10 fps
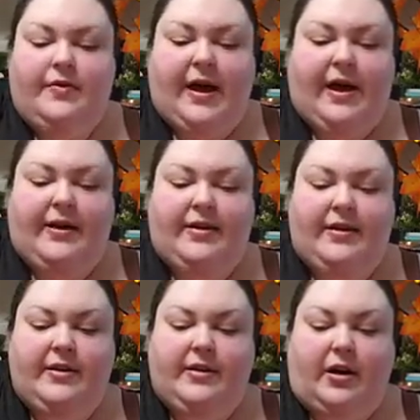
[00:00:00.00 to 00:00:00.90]
that
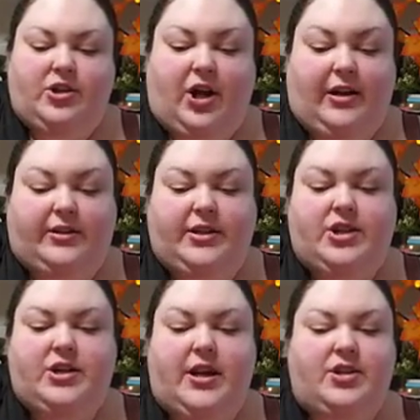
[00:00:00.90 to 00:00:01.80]
are
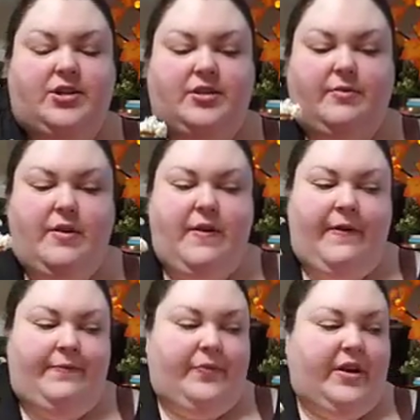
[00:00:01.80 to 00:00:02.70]
childish and just
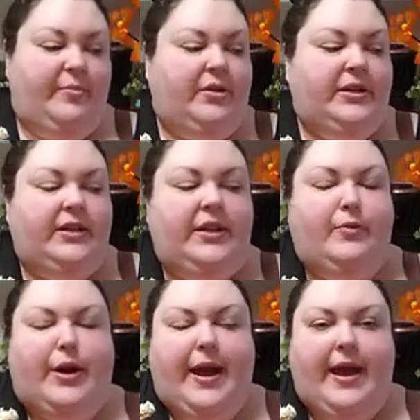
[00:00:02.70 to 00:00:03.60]
completely
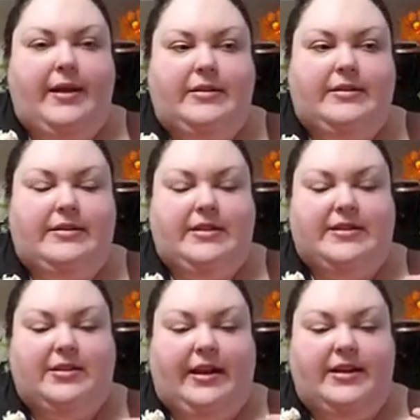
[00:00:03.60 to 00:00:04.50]
what I
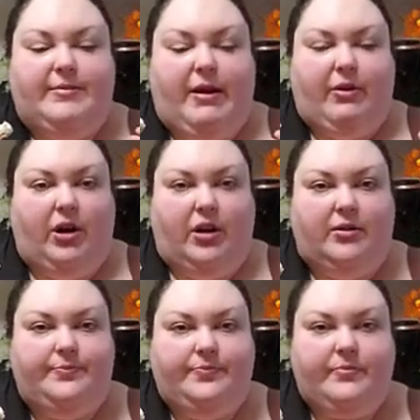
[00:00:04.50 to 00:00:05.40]
disliked about
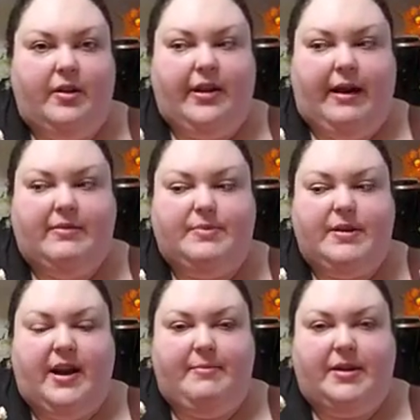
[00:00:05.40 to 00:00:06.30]
her. Like, I was
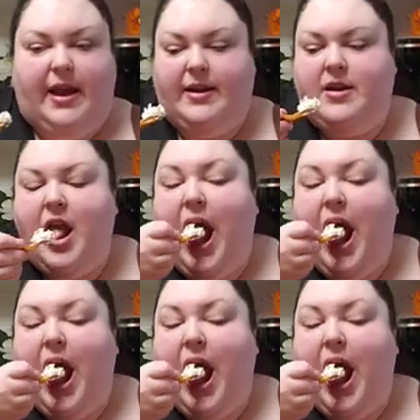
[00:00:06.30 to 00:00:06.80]
becoming that.